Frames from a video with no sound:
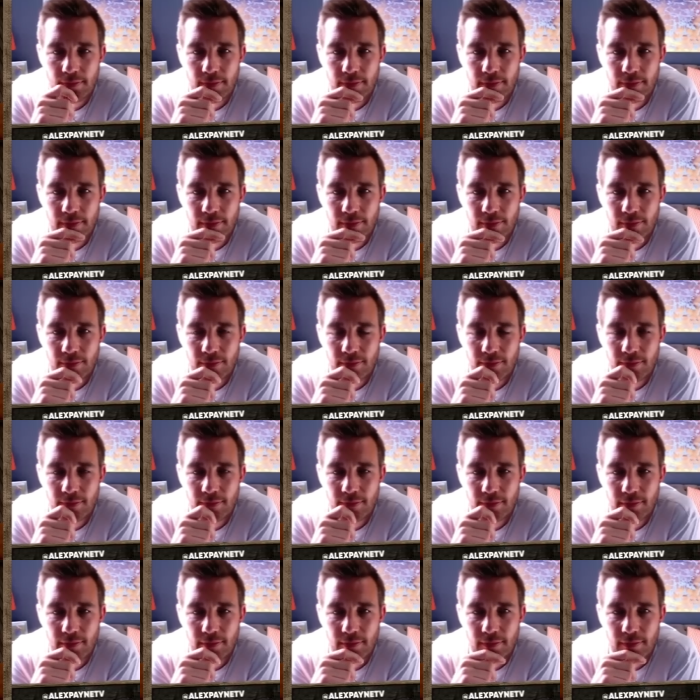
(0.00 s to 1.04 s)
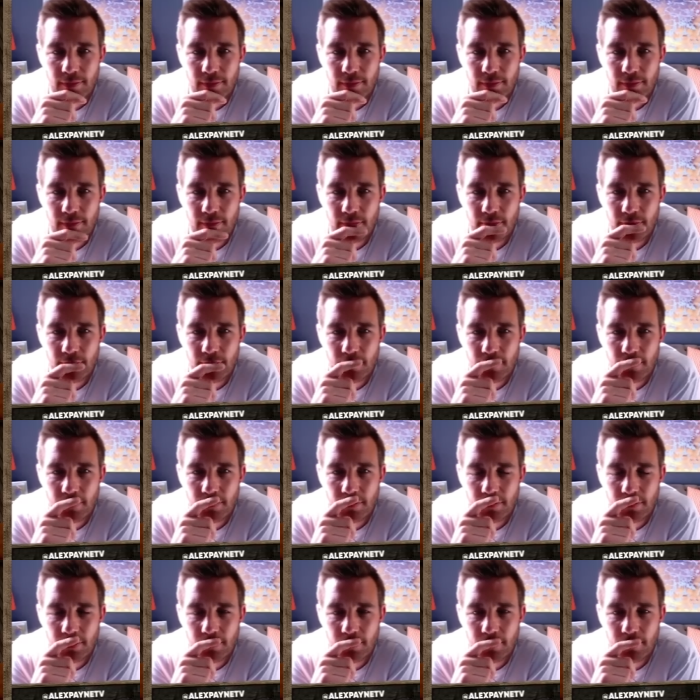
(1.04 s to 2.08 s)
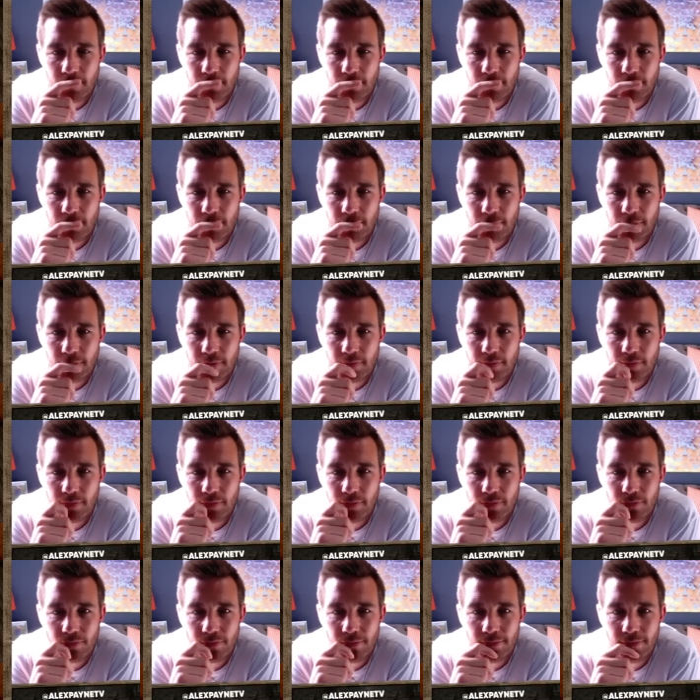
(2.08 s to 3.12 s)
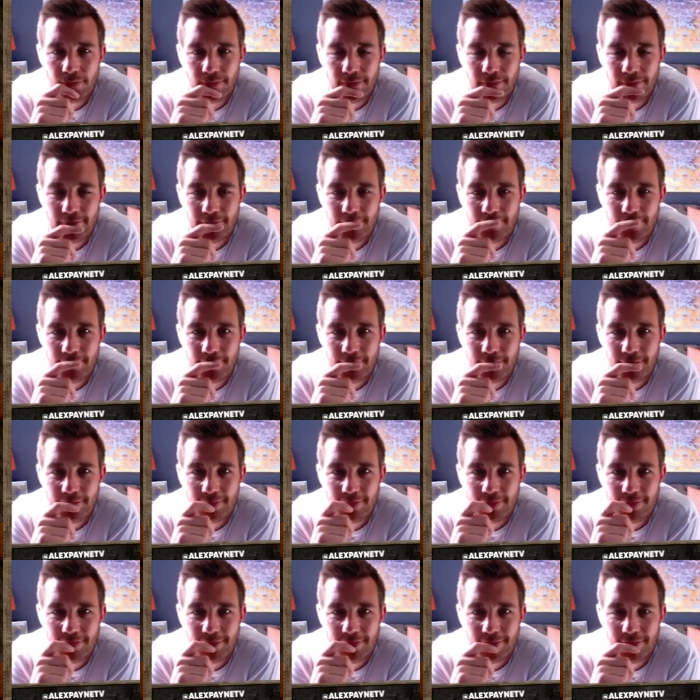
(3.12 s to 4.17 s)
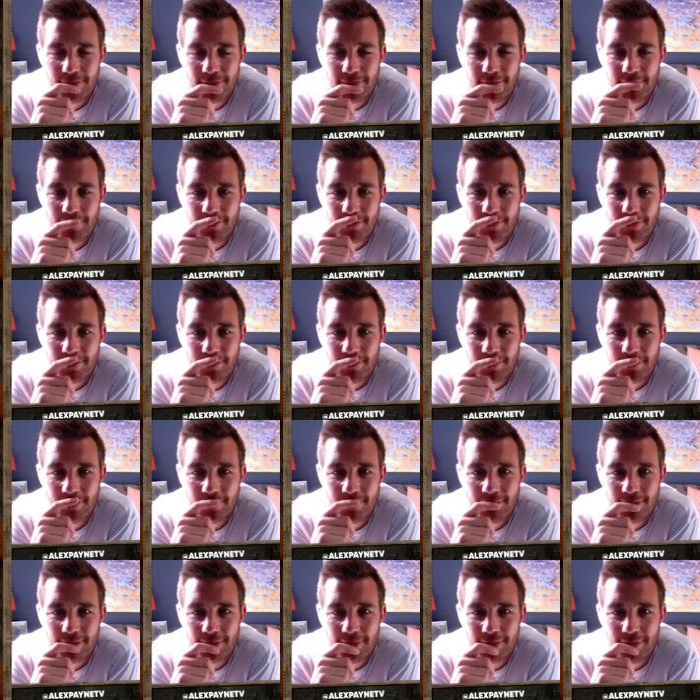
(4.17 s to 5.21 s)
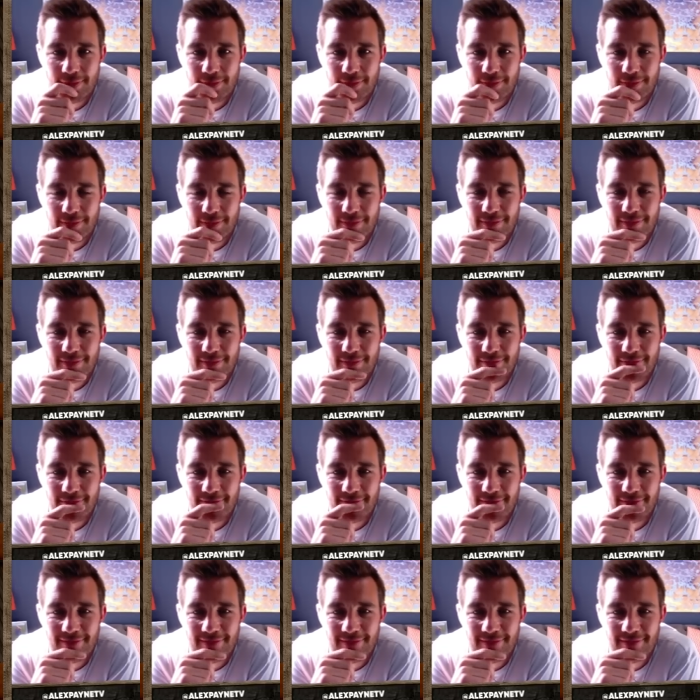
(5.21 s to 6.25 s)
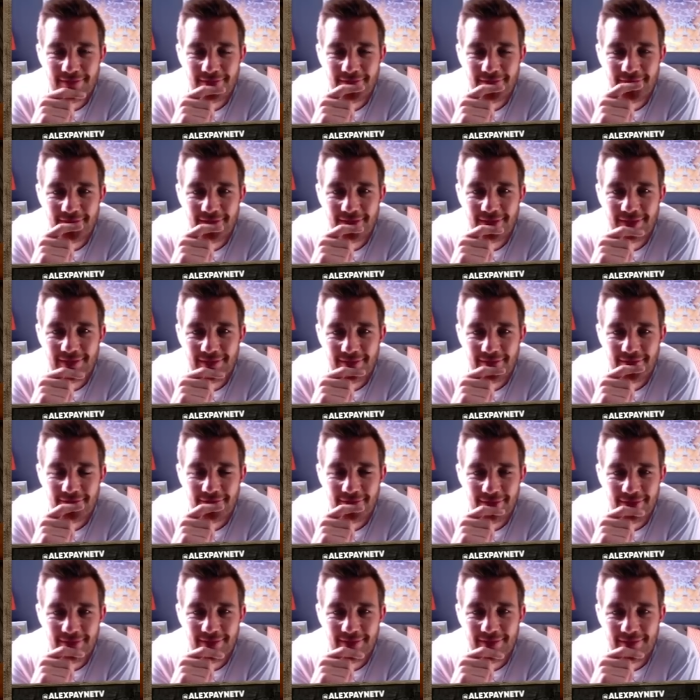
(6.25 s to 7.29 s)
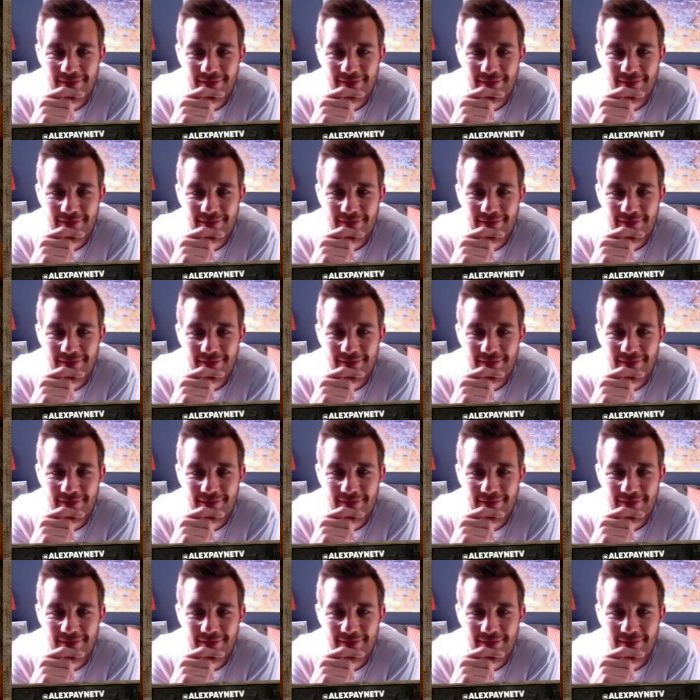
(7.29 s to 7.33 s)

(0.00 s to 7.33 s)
was the mob can err as grossly as the few. And I always thought that, and people used to